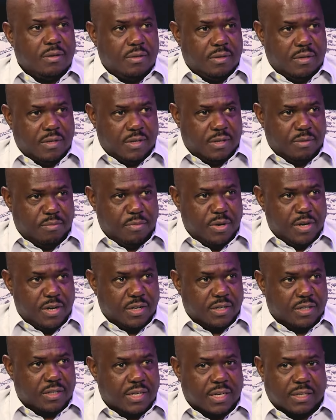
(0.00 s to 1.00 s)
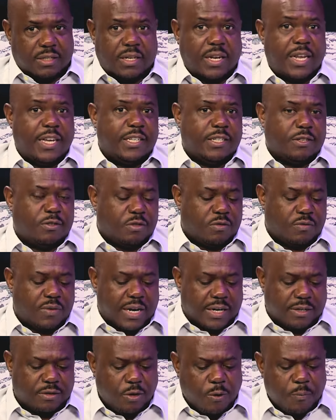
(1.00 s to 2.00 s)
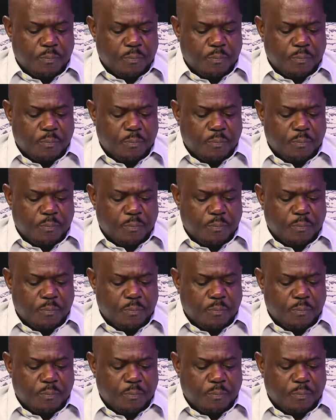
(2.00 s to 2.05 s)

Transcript: the ministers and angels of light.